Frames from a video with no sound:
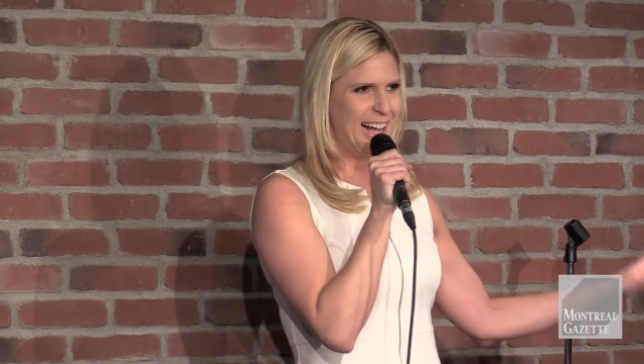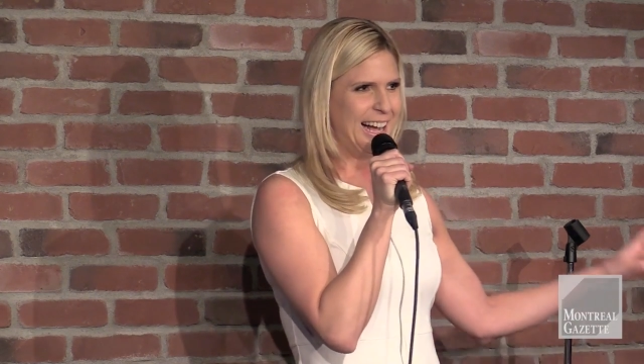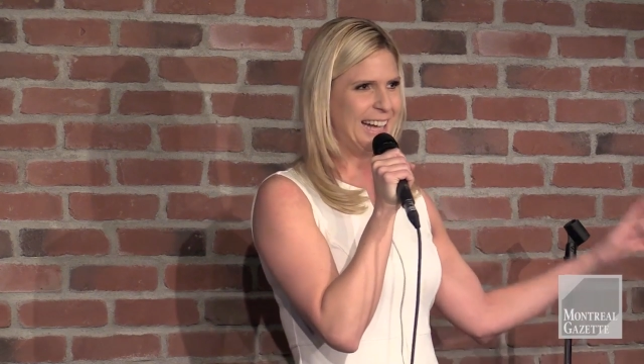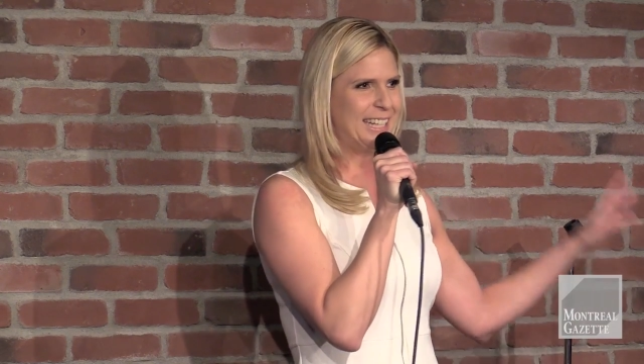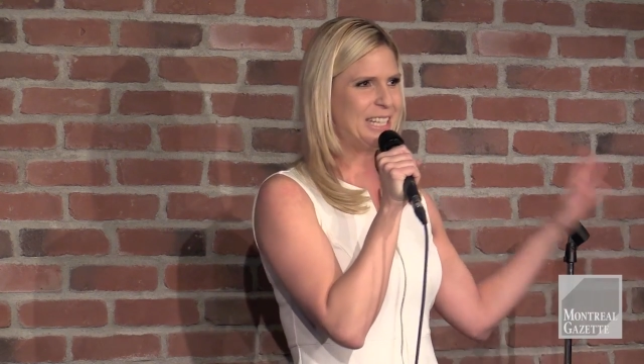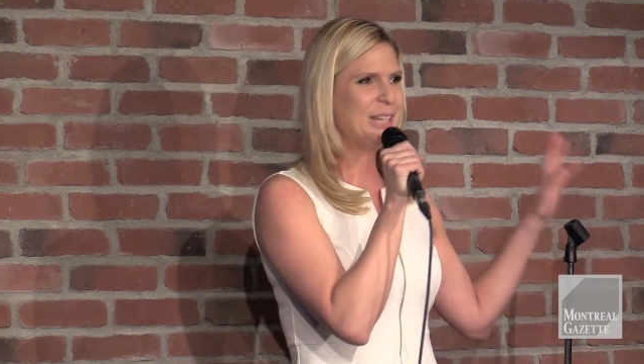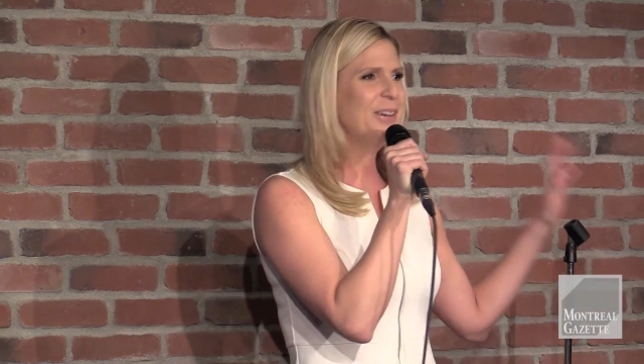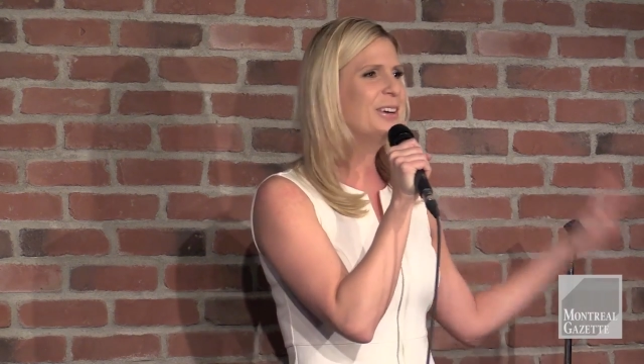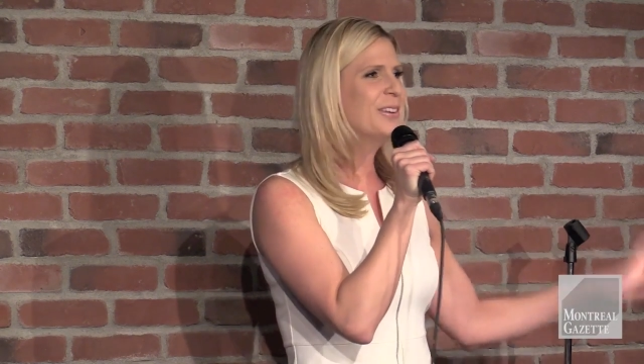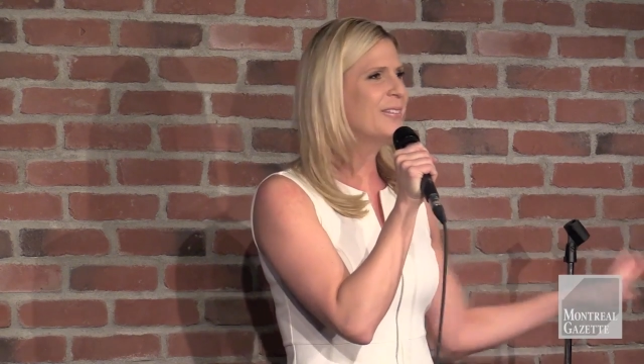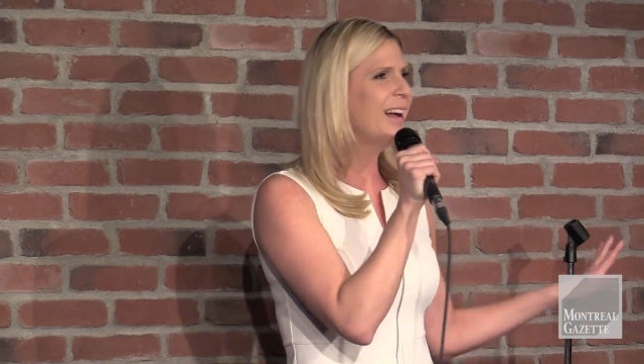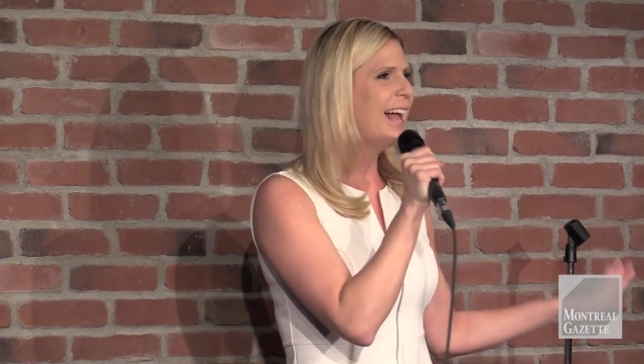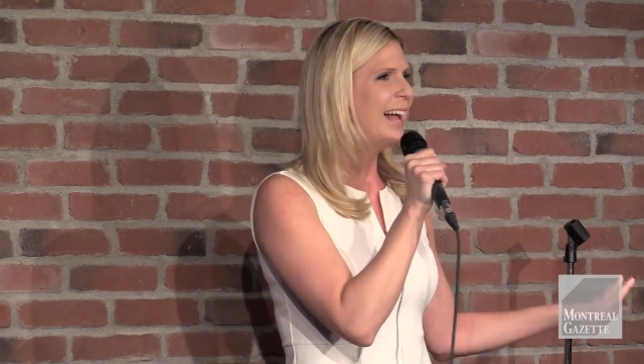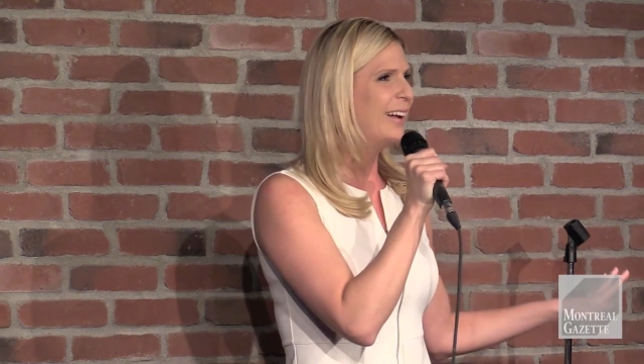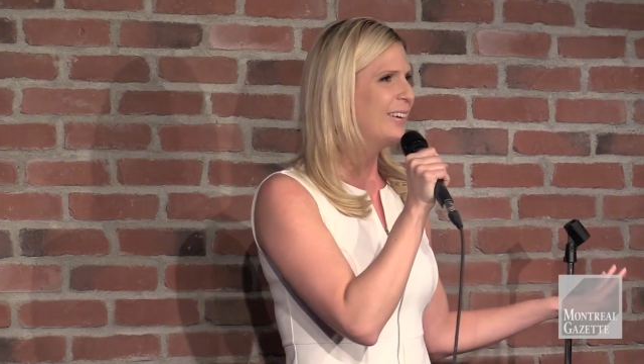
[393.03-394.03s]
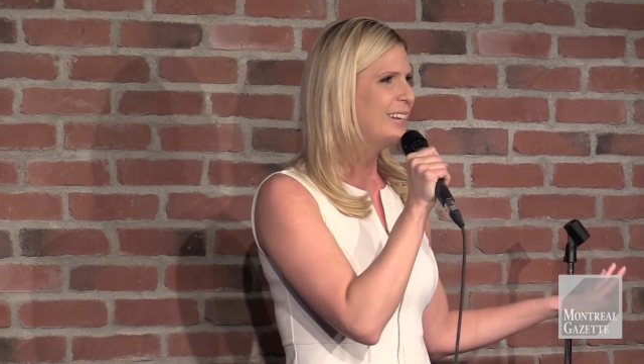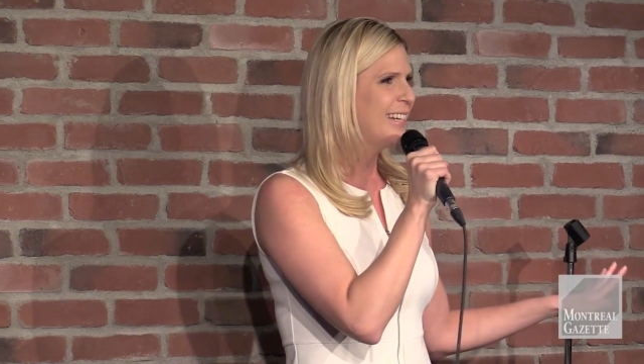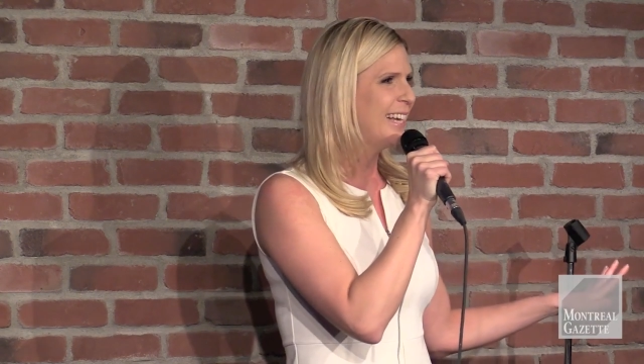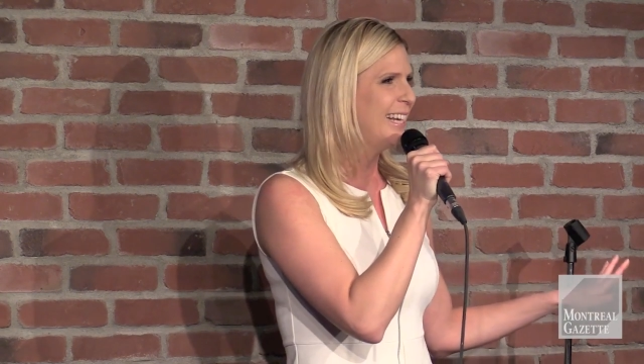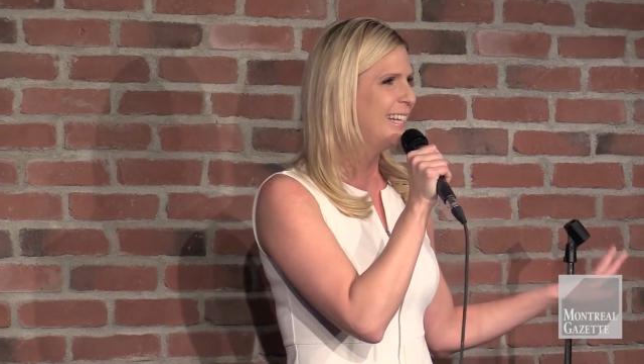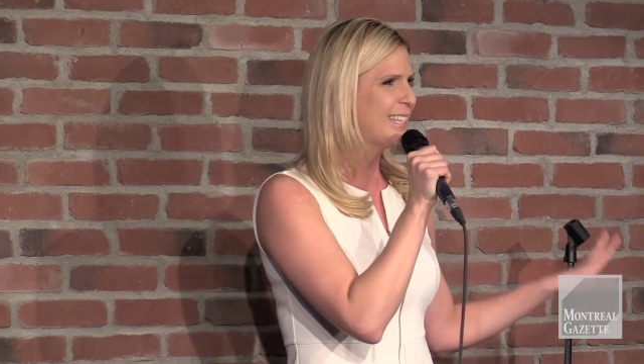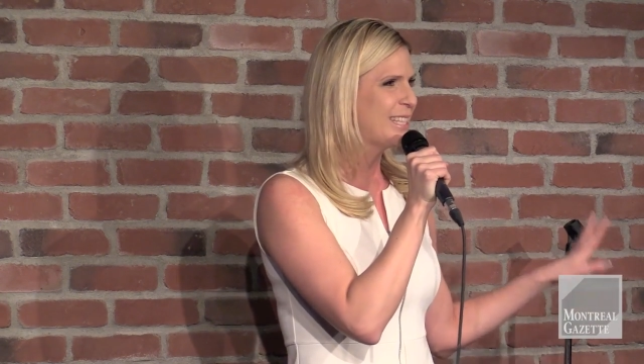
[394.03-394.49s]
I turn around,
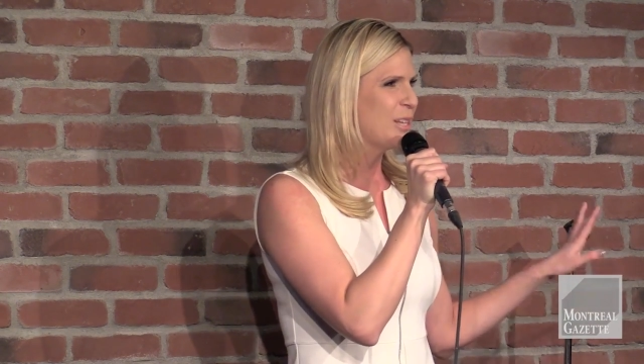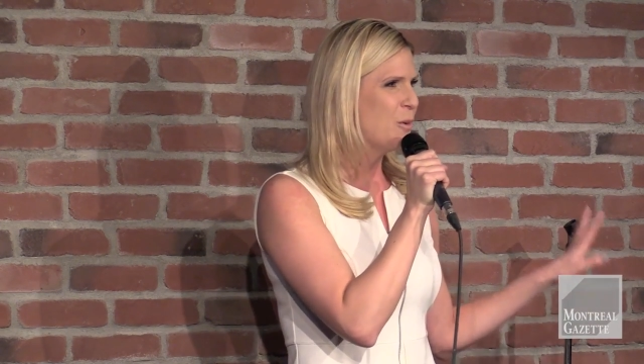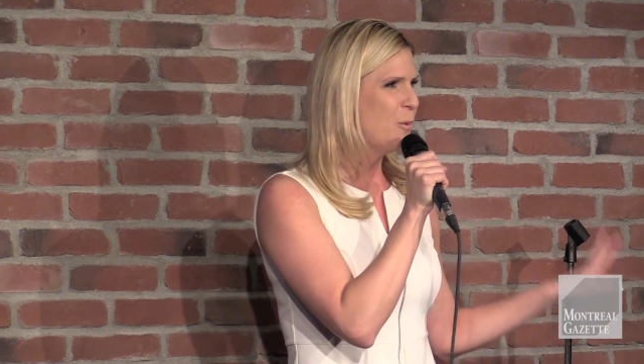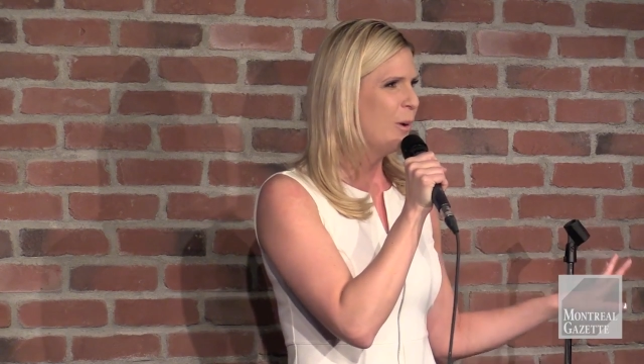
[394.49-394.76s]
and it's the